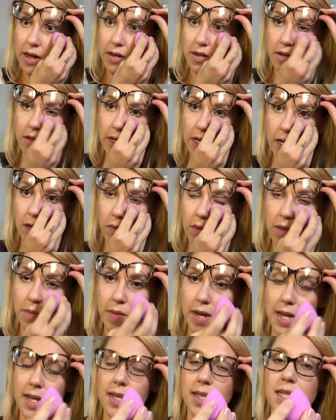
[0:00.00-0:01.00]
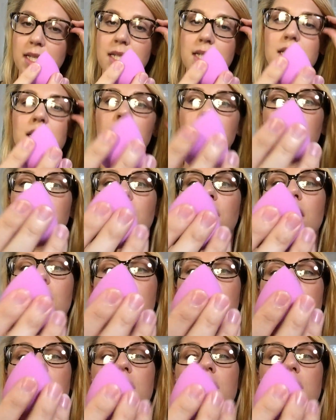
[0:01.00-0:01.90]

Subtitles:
under here with my concealer.